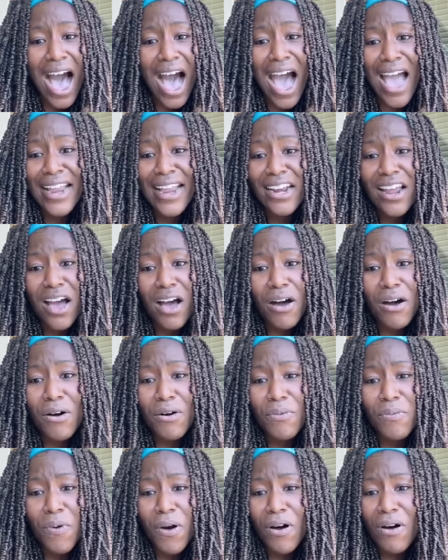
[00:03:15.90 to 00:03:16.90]
I
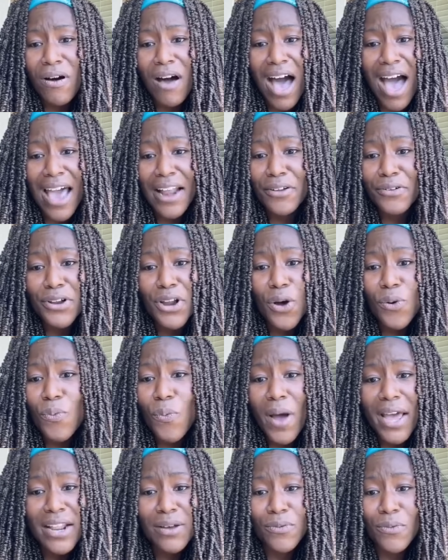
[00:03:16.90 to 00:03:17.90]
know. Well, I don't know
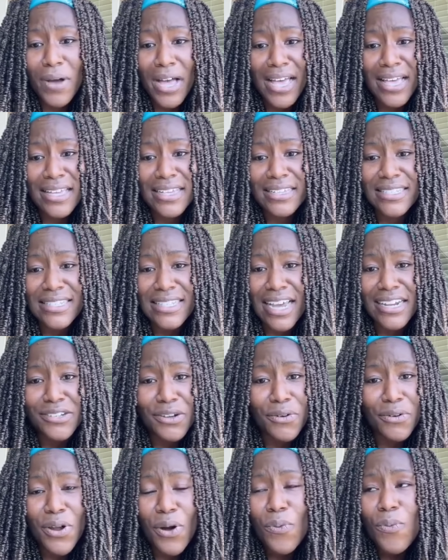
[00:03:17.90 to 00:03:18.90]
what it was. I
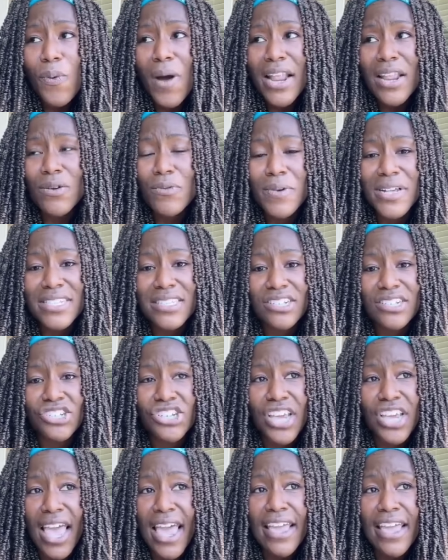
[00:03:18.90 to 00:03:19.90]
don't know what it was that
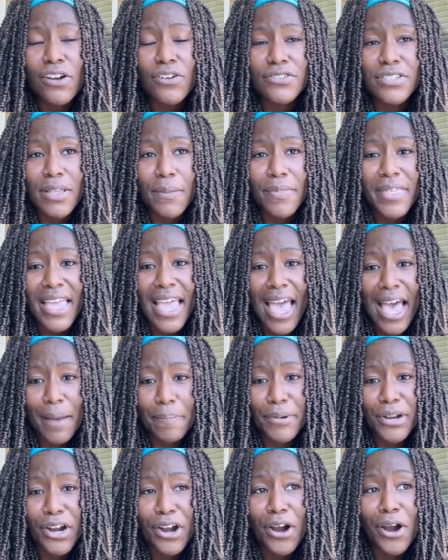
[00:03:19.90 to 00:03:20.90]
she ate or something
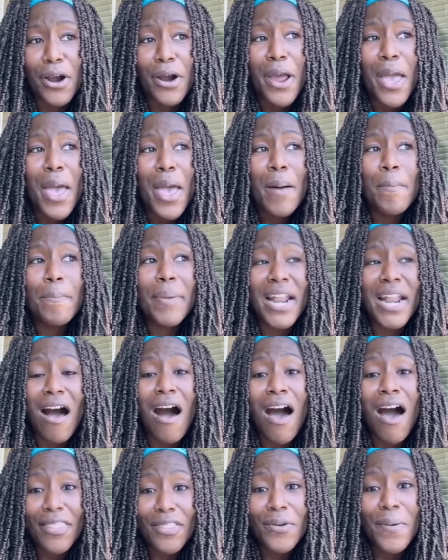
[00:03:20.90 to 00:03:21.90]
happened to her. But
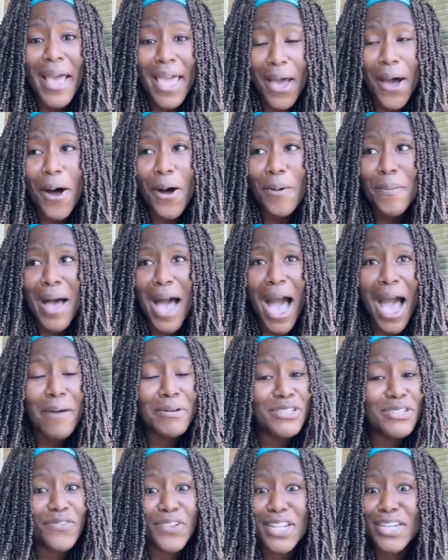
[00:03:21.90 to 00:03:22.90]
on the way home, I
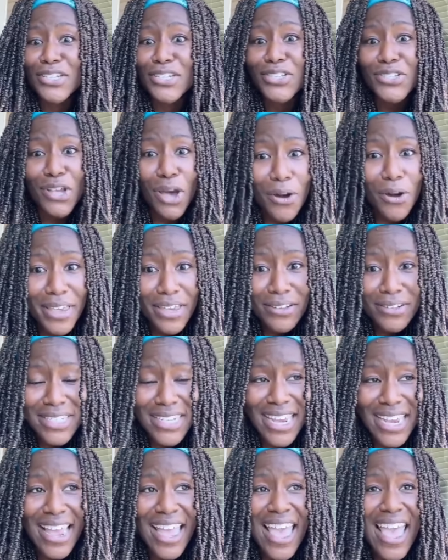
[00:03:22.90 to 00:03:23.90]
was feeling so
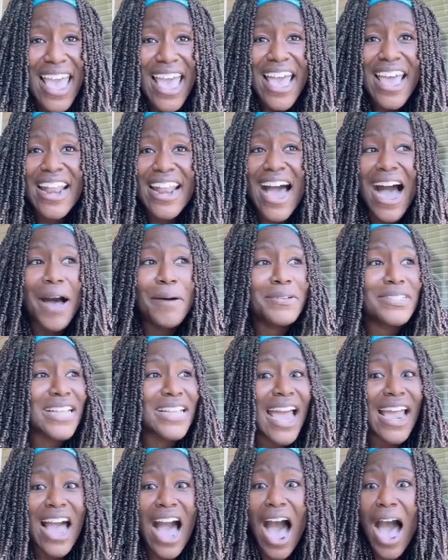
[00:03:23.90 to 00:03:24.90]
guilty. And I was
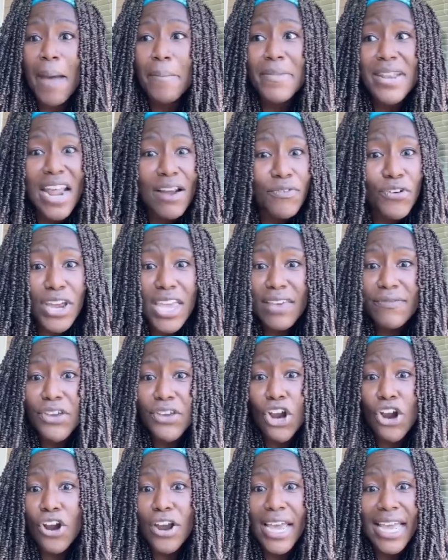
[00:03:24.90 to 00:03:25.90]
like, I'm never
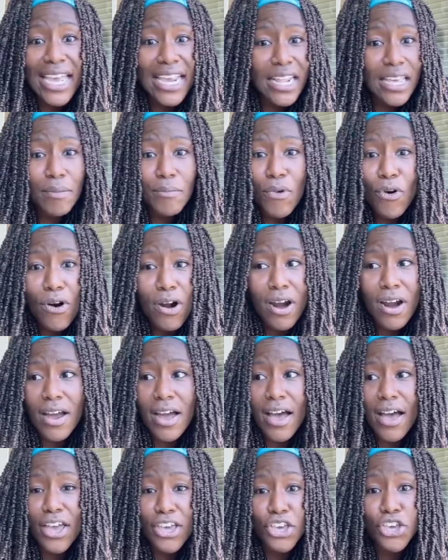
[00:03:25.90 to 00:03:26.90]
giving her any
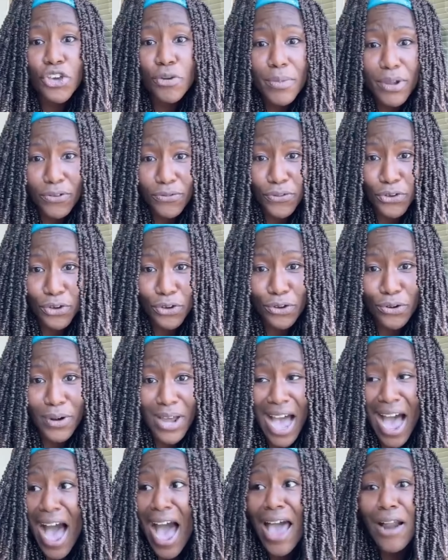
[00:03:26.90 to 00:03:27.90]
more human
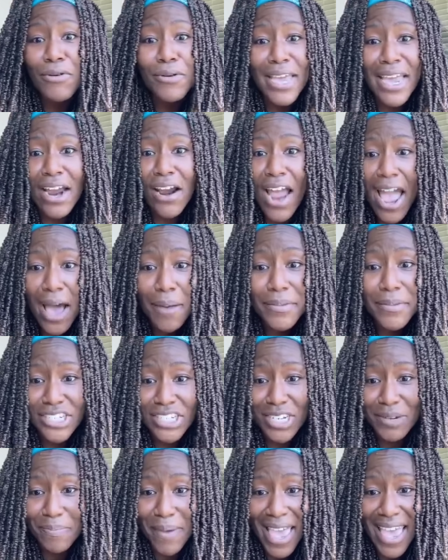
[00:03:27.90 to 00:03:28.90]
food. I don't care how much
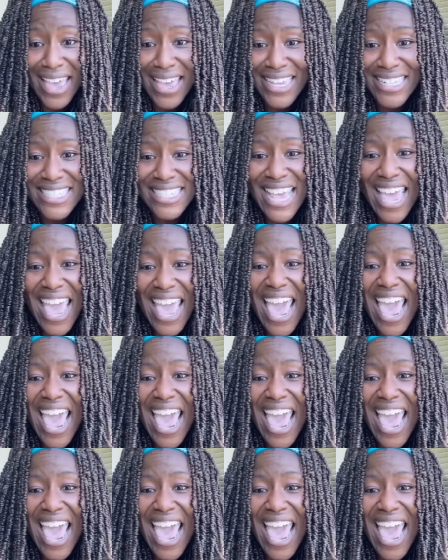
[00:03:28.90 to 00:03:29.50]
she begs.